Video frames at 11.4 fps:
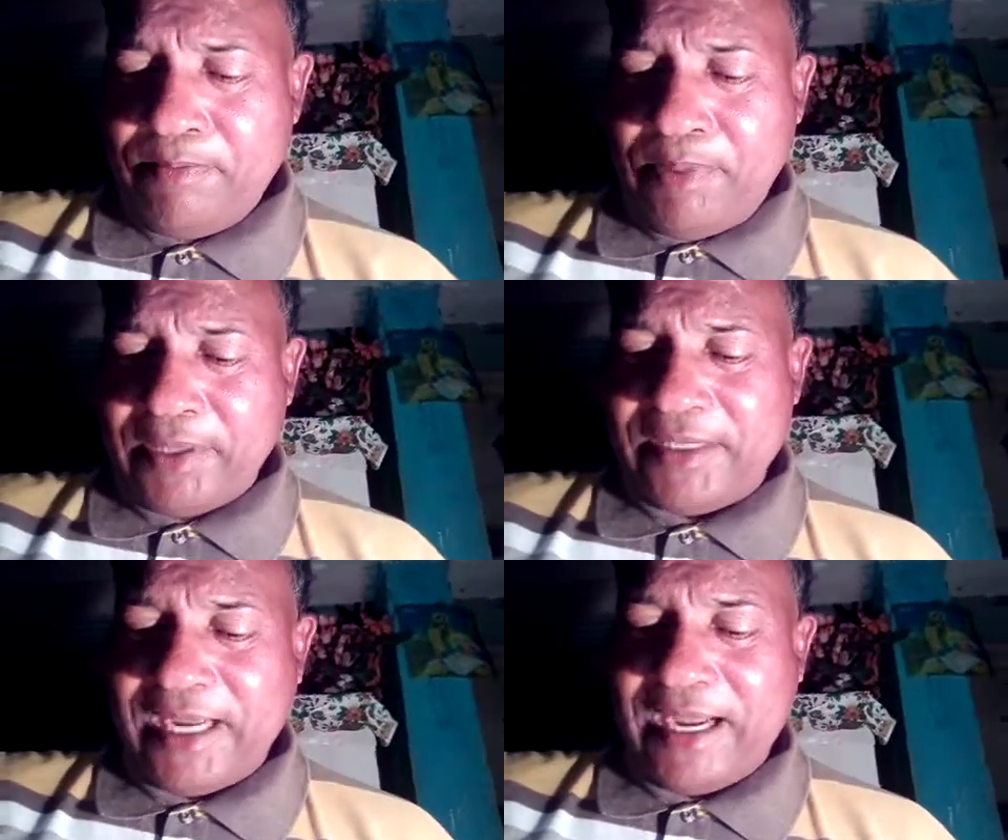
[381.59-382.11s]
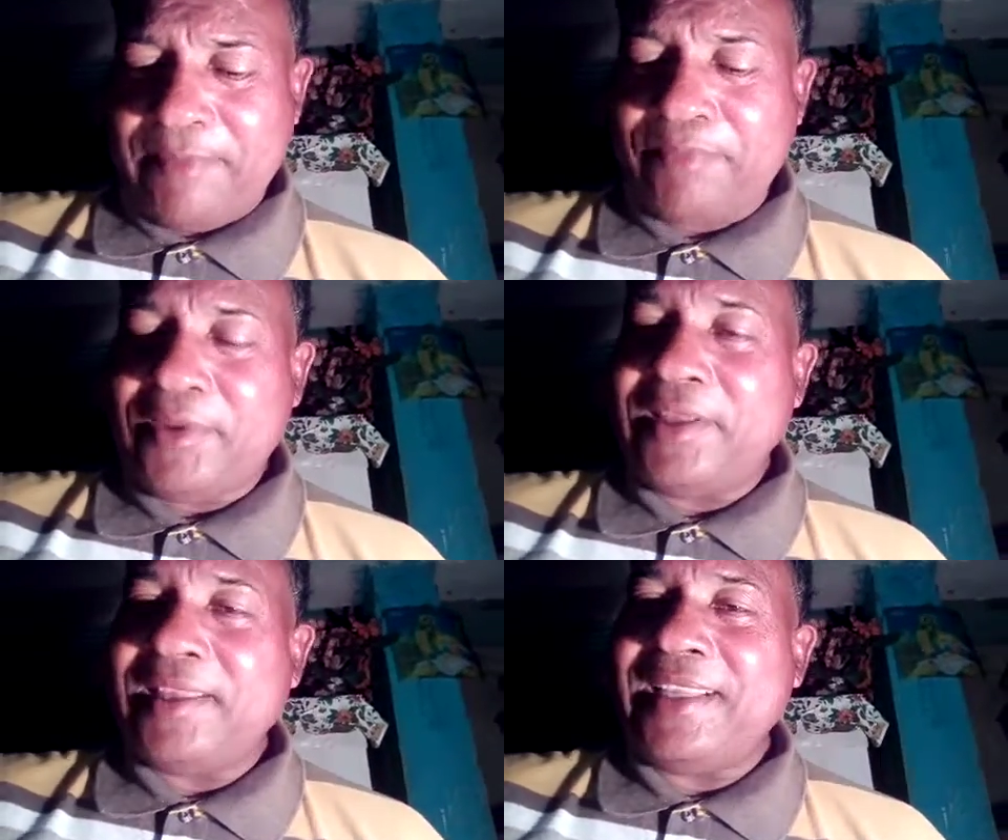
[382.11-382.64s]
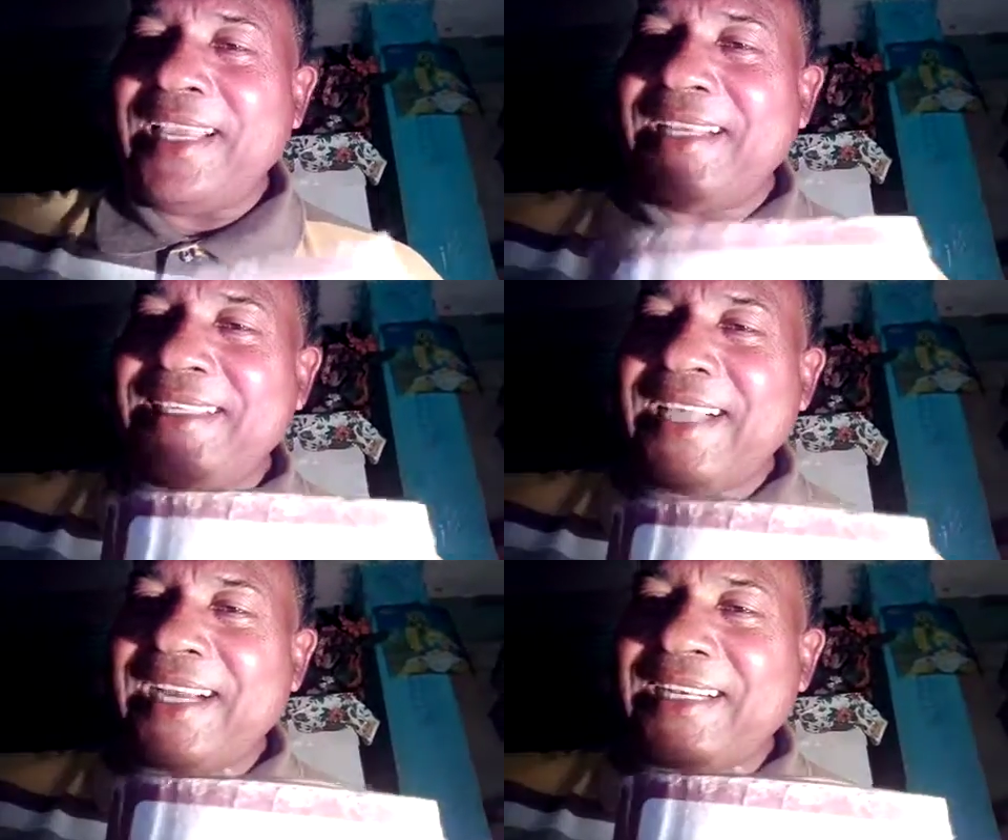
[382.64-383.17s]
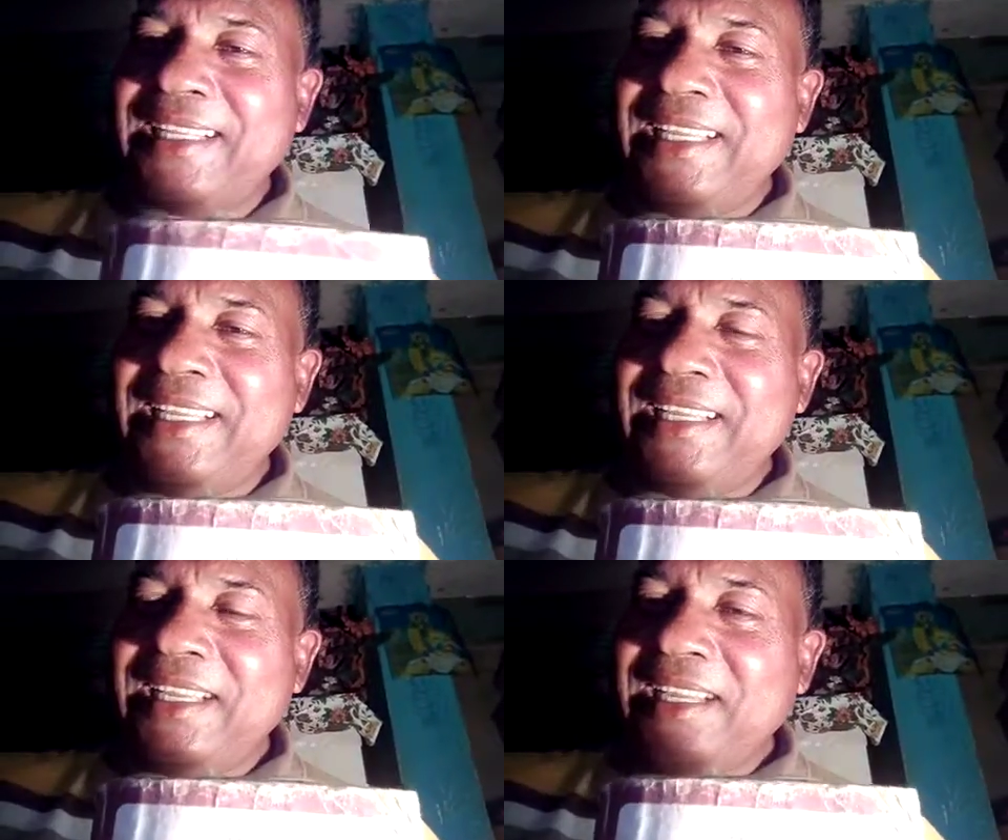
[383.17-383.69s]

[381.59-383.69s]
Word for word: but um, they exactly